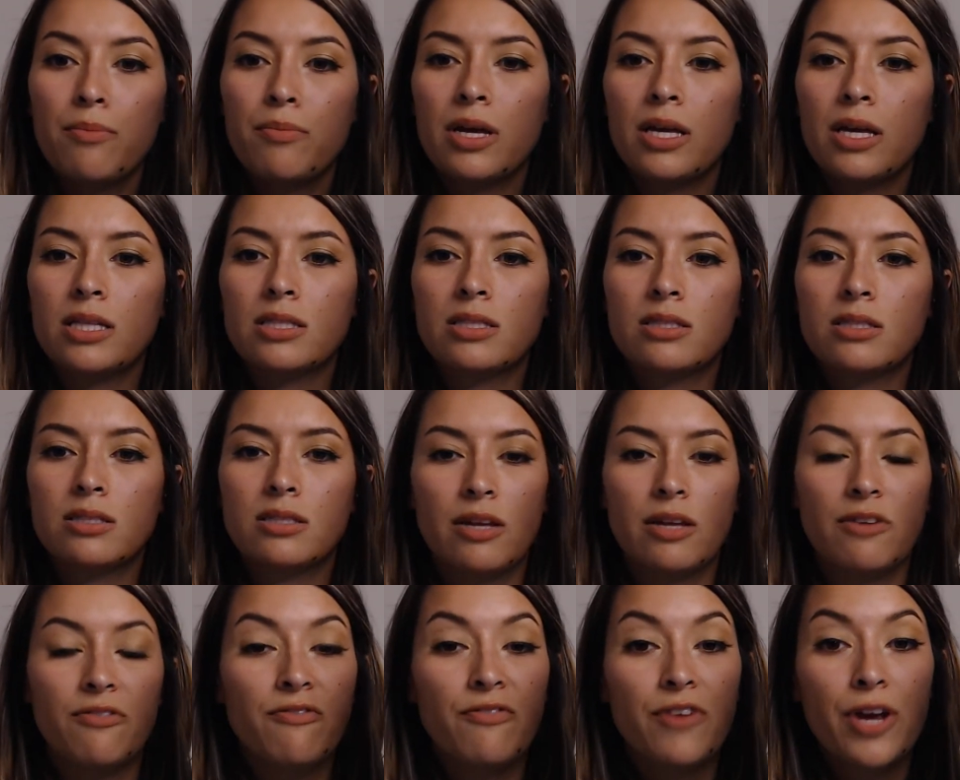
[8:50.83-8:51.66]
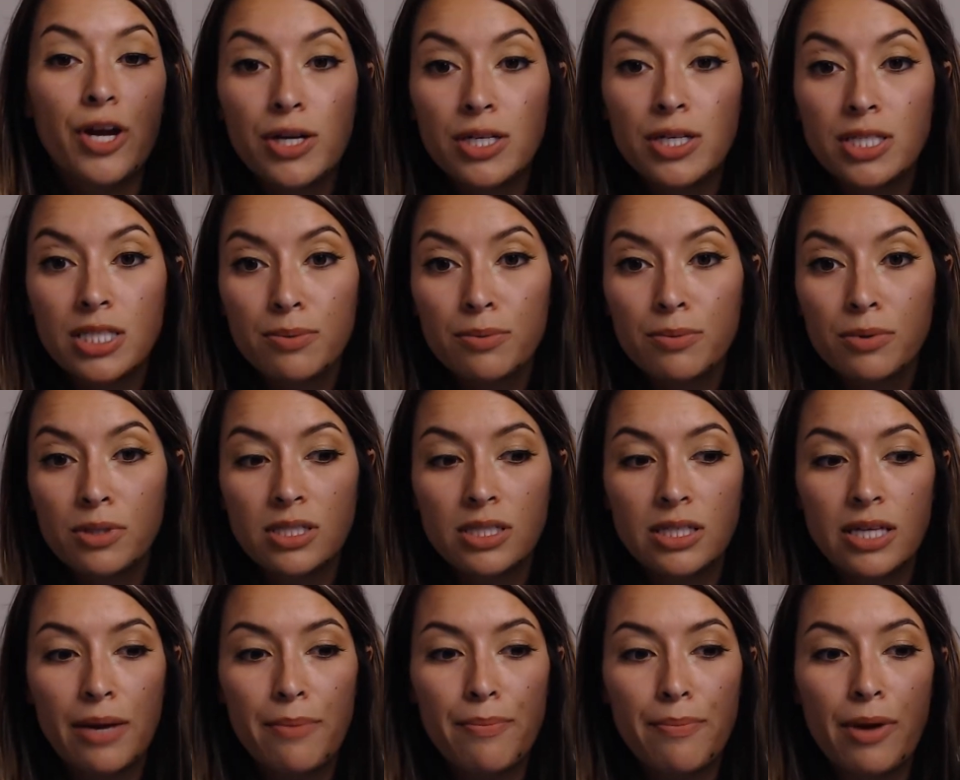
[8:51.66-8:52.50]
It's very similar to
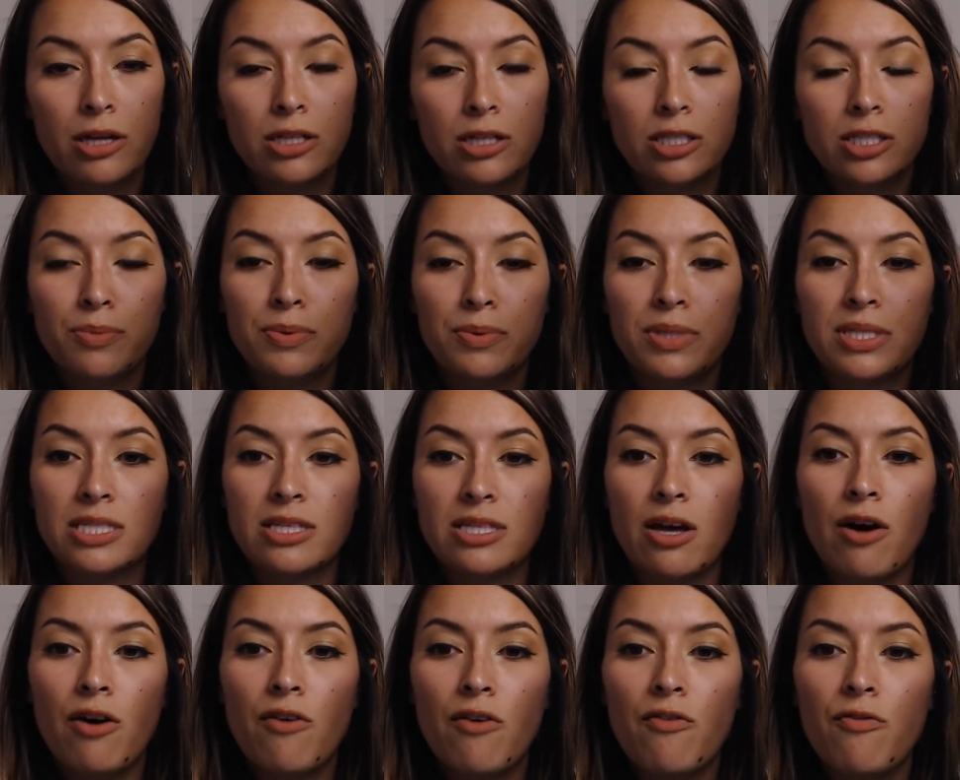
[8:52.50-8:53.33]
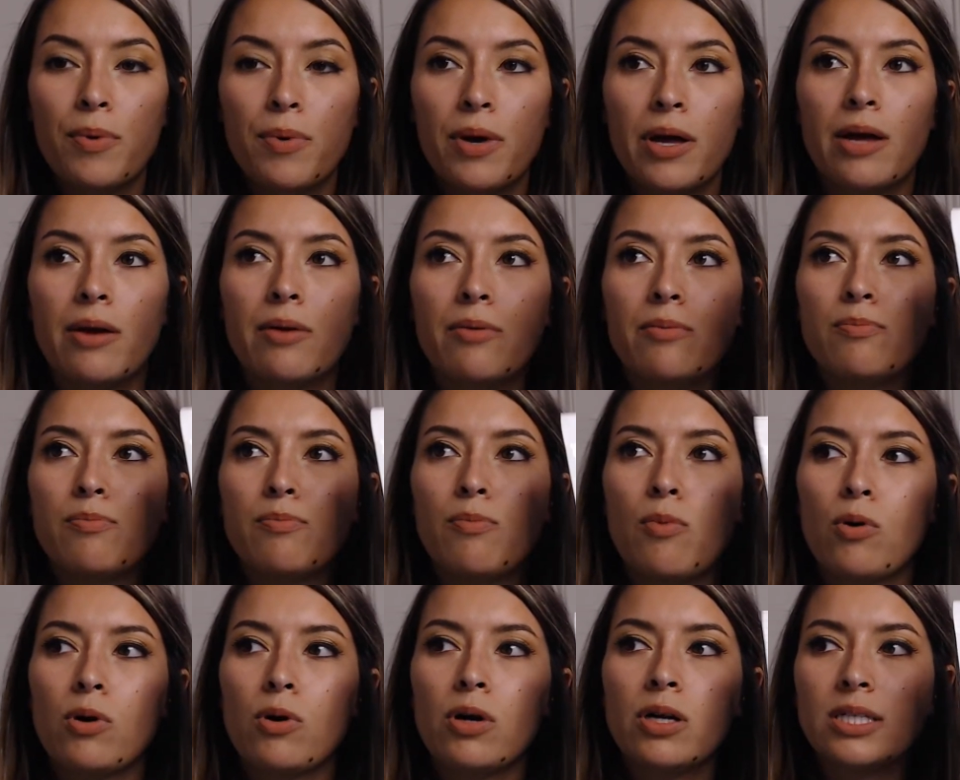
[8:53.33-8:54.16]
the game Battleship itself, but
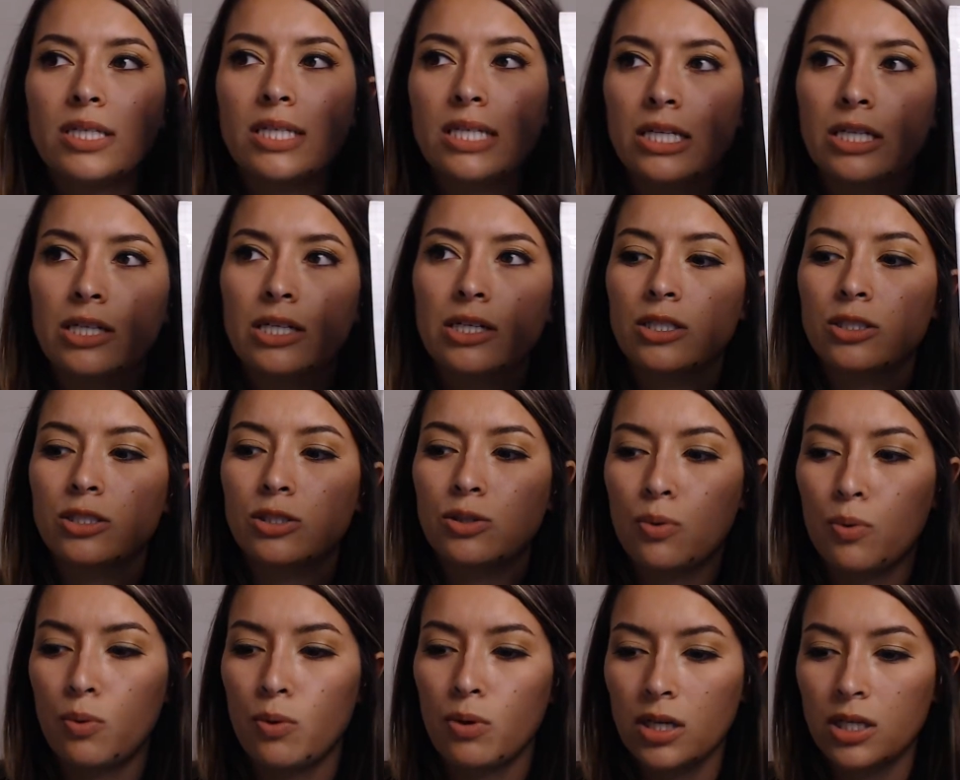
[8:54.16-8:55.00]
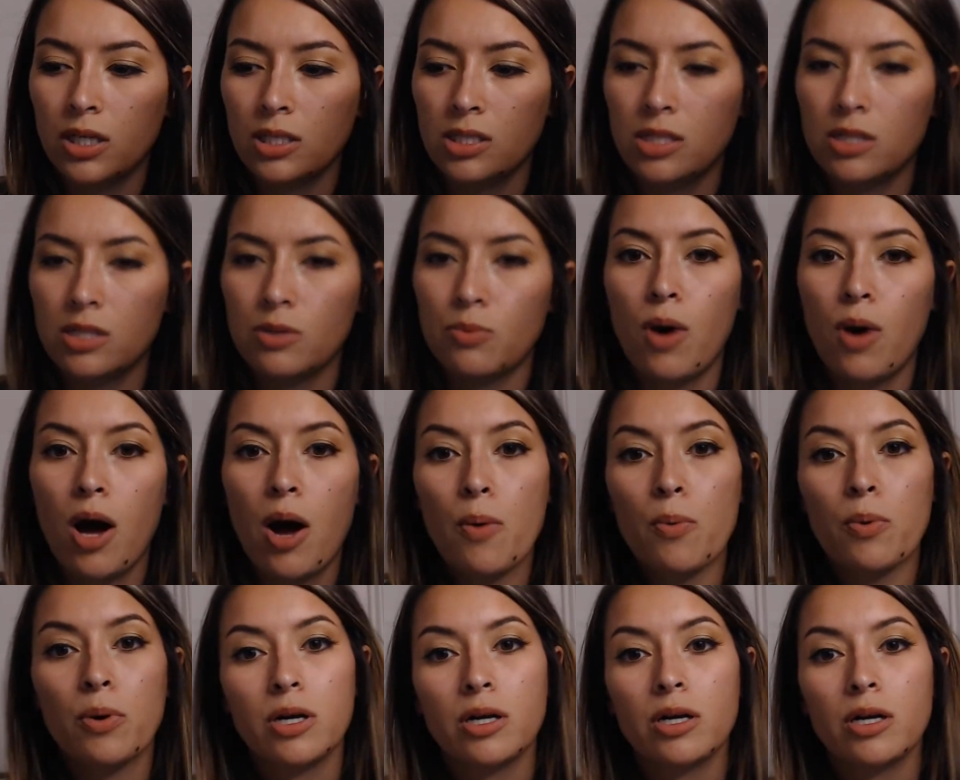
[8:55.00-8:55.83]
more geared towards what
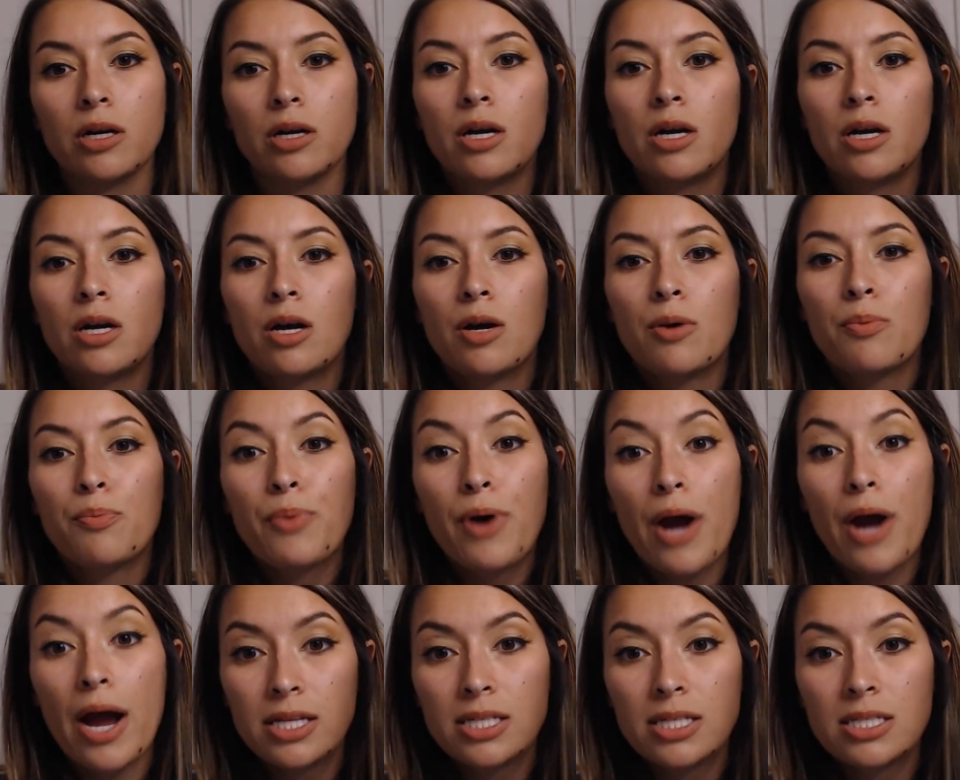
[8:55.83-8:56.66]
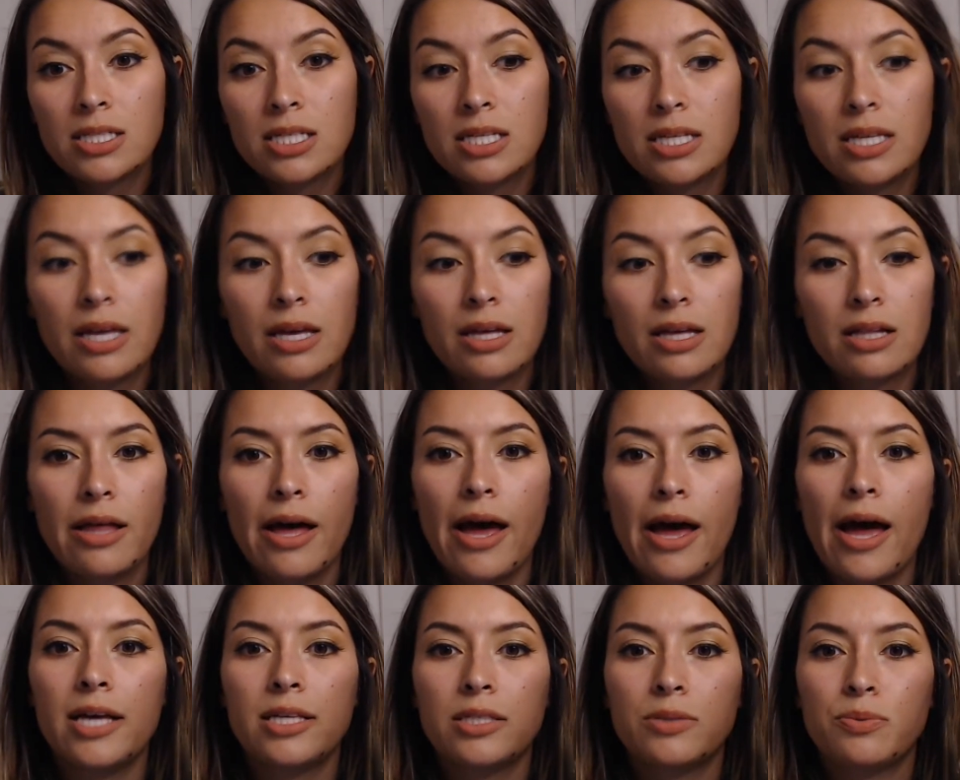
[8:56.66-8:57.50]
we're practicing in
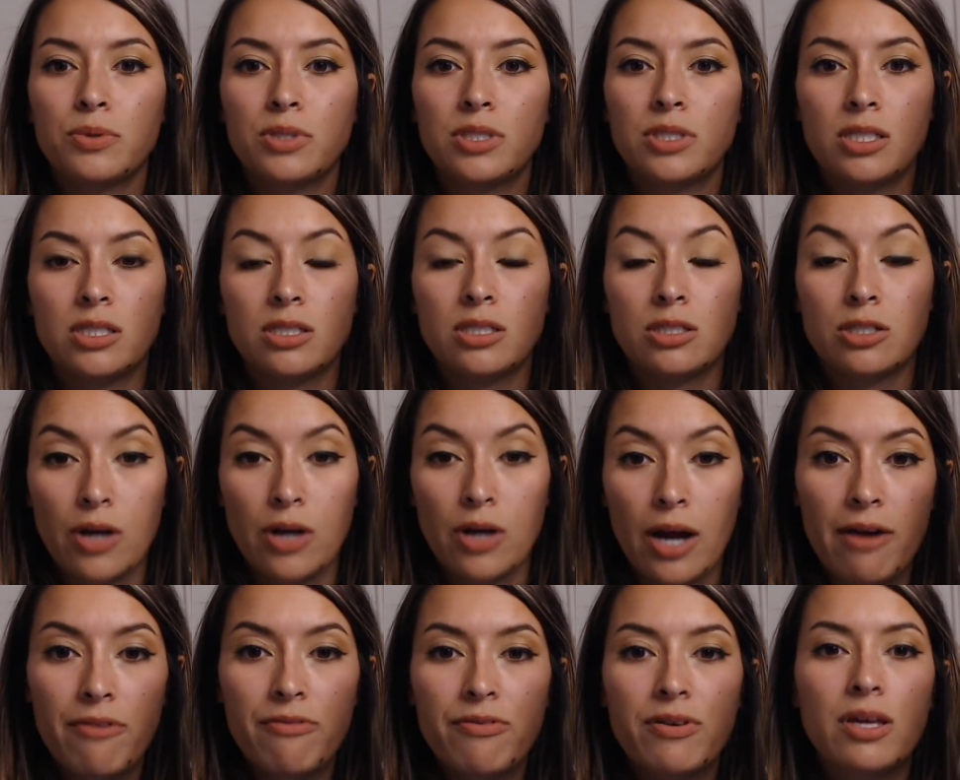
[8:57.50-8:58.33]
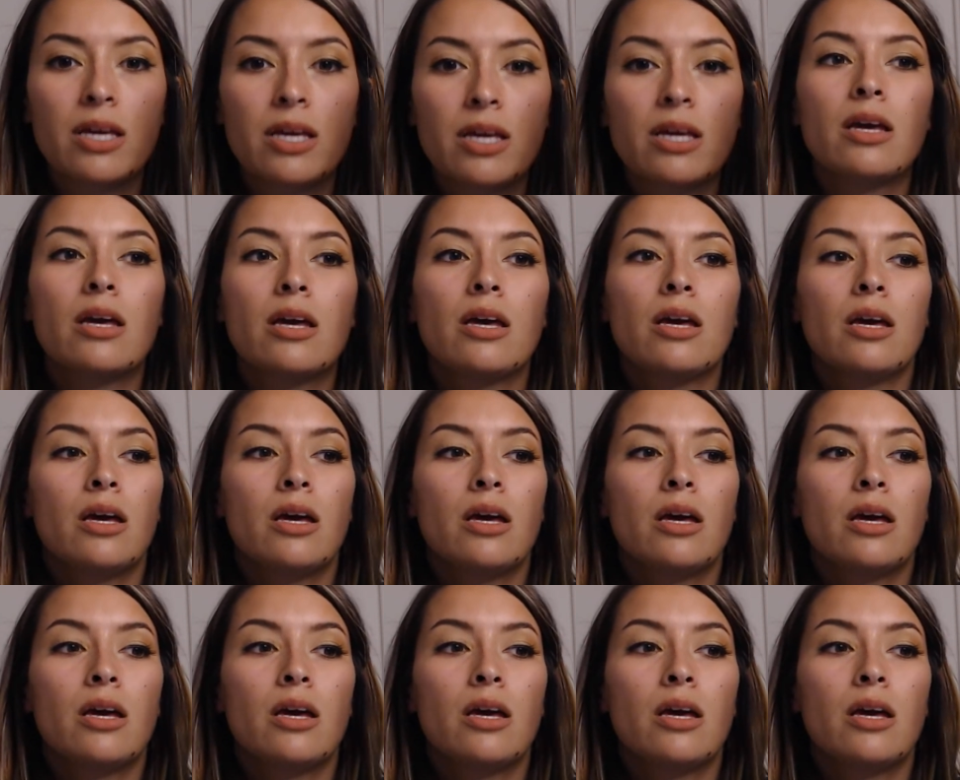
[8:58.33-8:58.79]
class, which is graphing